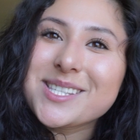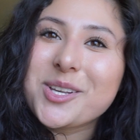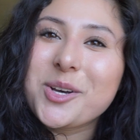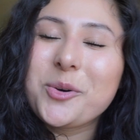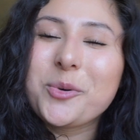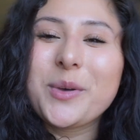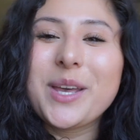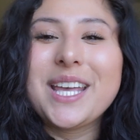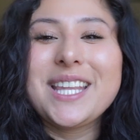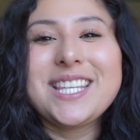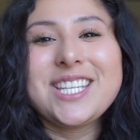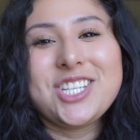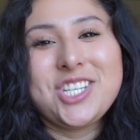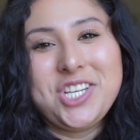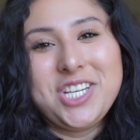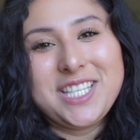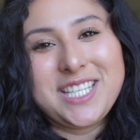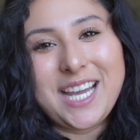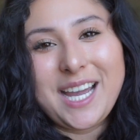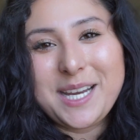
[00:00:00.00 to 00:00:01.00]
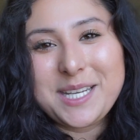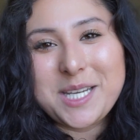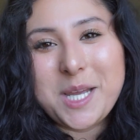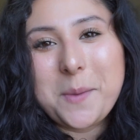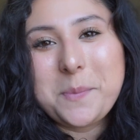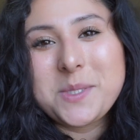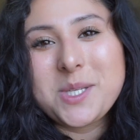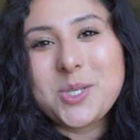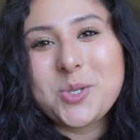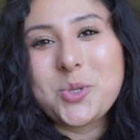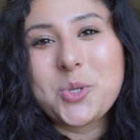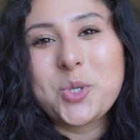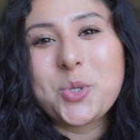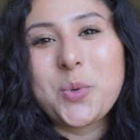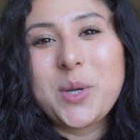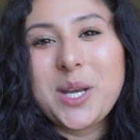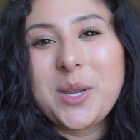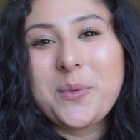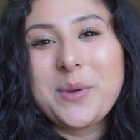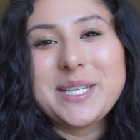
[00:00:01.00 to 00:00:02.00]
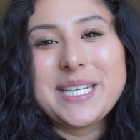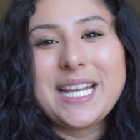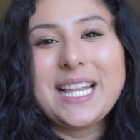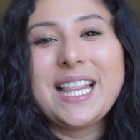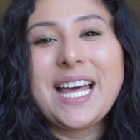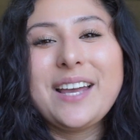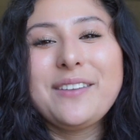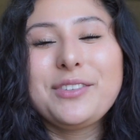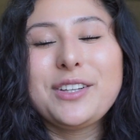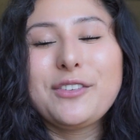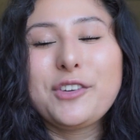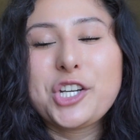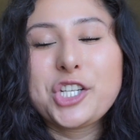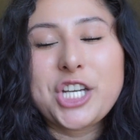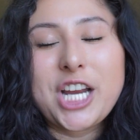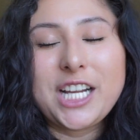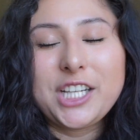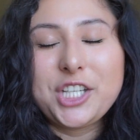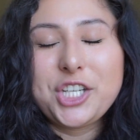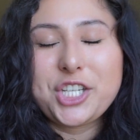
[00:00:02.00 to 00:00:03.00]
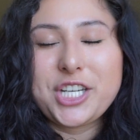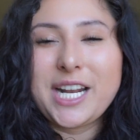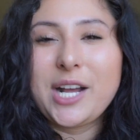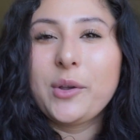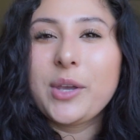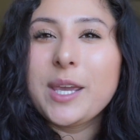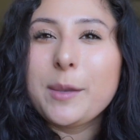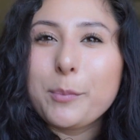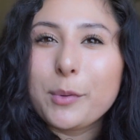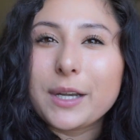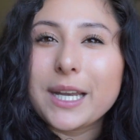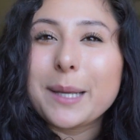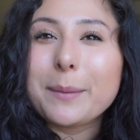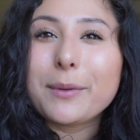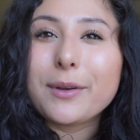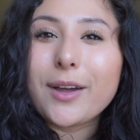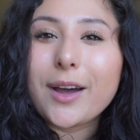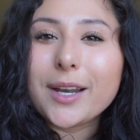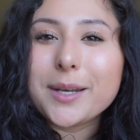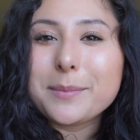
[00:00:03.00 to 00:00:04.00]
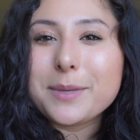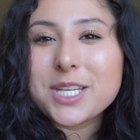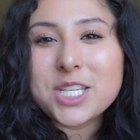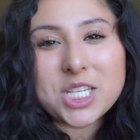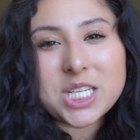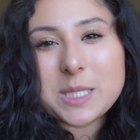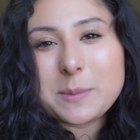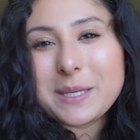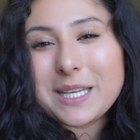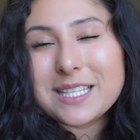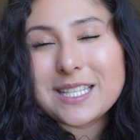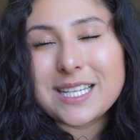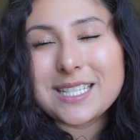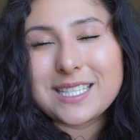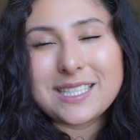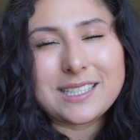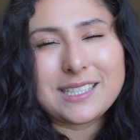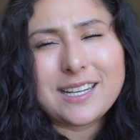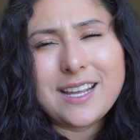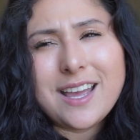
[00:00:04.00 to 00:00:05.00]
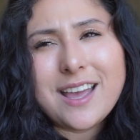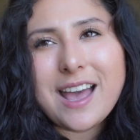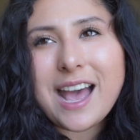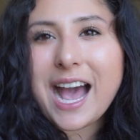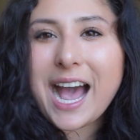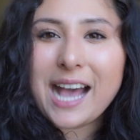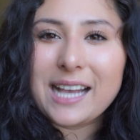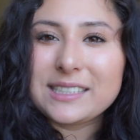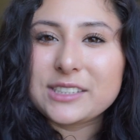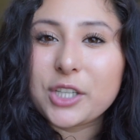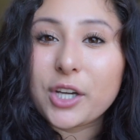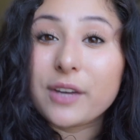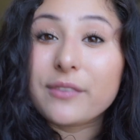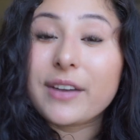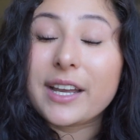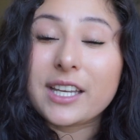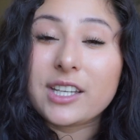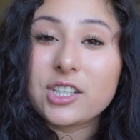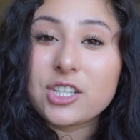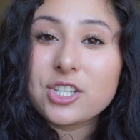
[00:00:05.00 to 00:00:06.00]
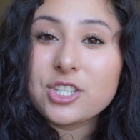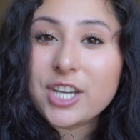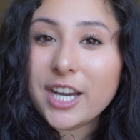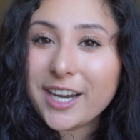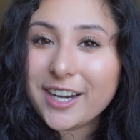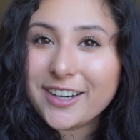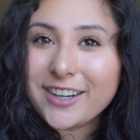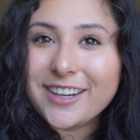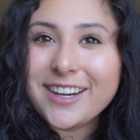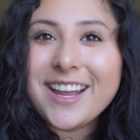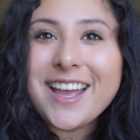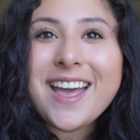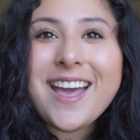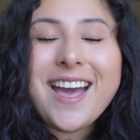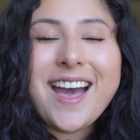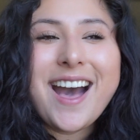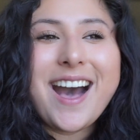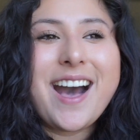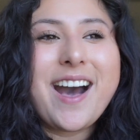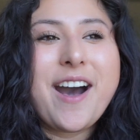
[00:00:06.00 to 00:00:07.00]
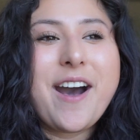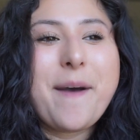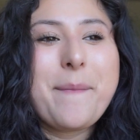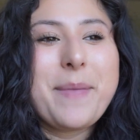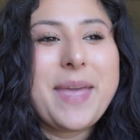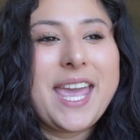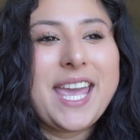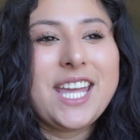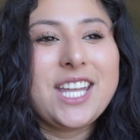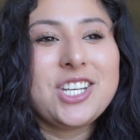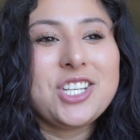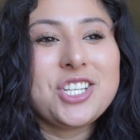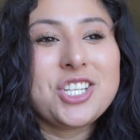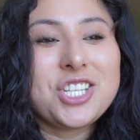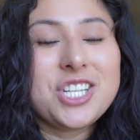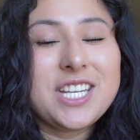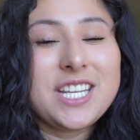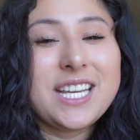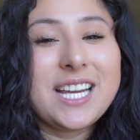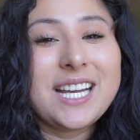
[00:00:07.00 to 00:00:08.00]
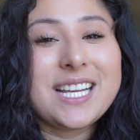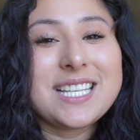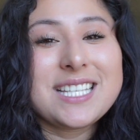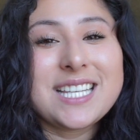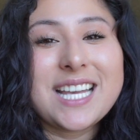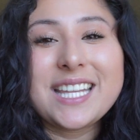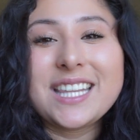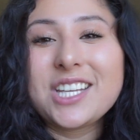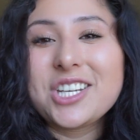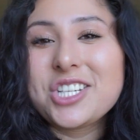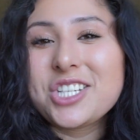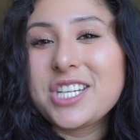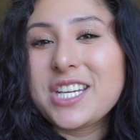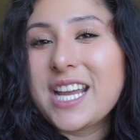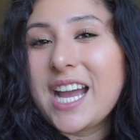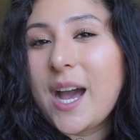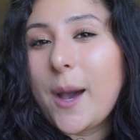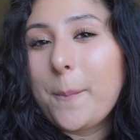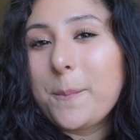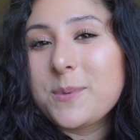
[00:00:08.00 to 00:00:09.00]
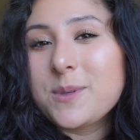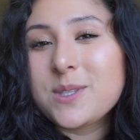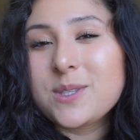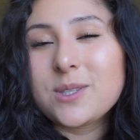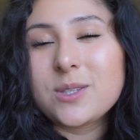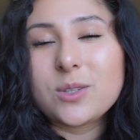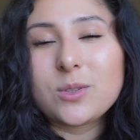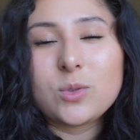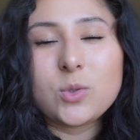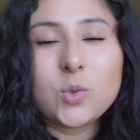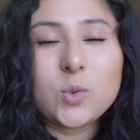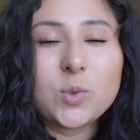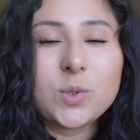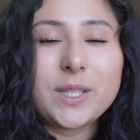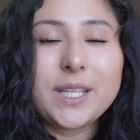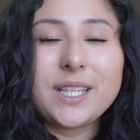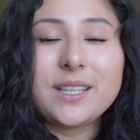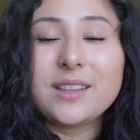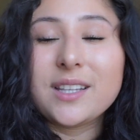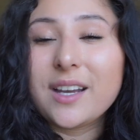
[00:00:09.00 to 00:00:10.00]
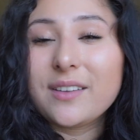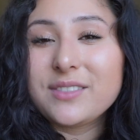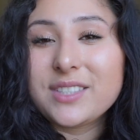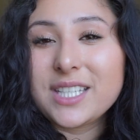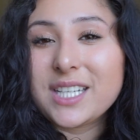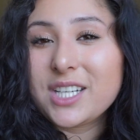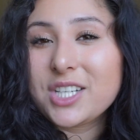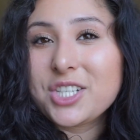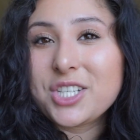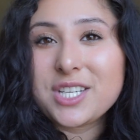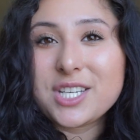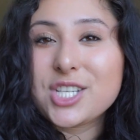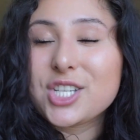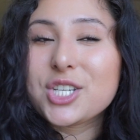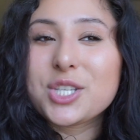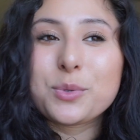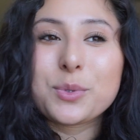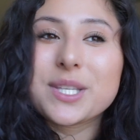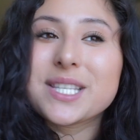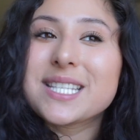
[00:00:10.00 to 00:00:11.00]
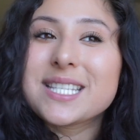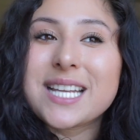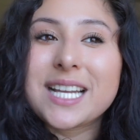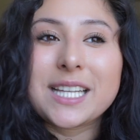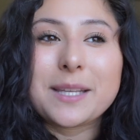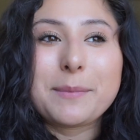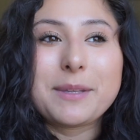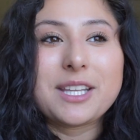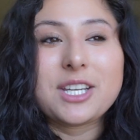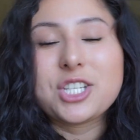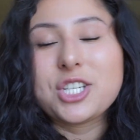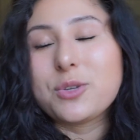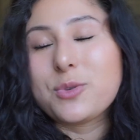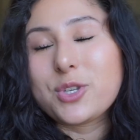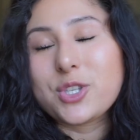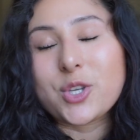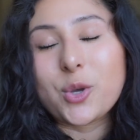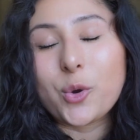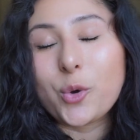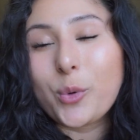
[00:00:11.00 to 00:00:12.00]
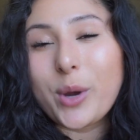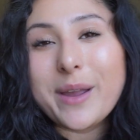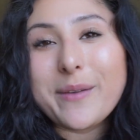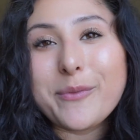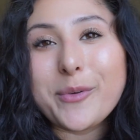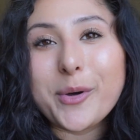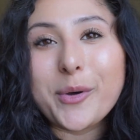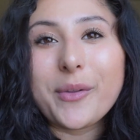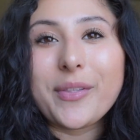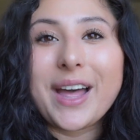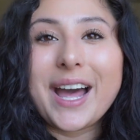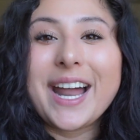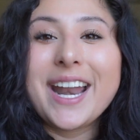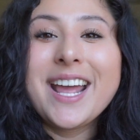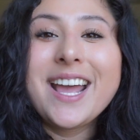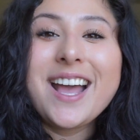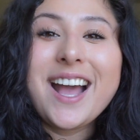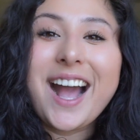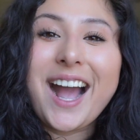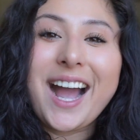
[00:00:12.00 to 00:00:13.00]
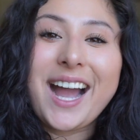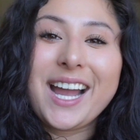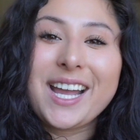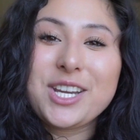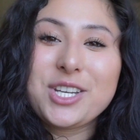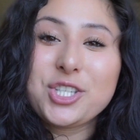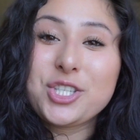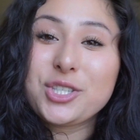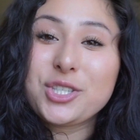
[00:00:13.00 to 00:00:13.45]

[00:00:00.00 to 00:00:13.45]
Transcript: school with, she signed up to do the 21-day Life Lovers Challenge, and I'll keep her name anonymous just because I didn't ask her if I could share, and she has said that she absolutely loved it, and she just was telling me that she was so grateful that I